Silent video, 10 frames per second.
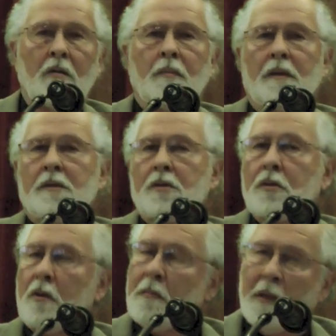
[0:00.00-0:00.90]
God bless her
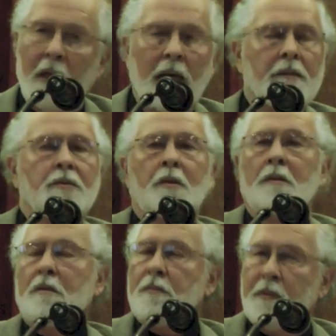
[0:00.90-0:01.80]
soul, my aunts,
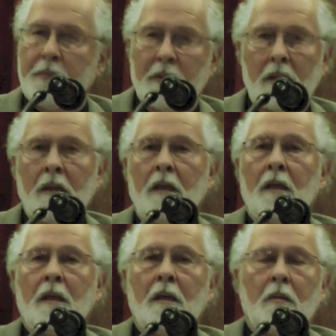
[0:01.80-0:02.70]
all these people,
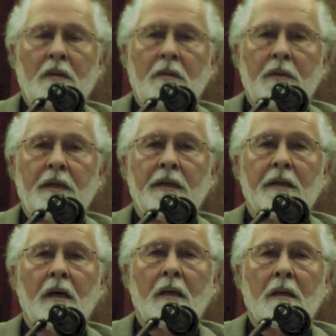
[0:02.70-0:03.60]
when they were in
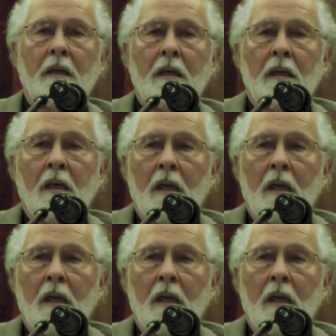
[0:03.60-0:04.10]
Iran,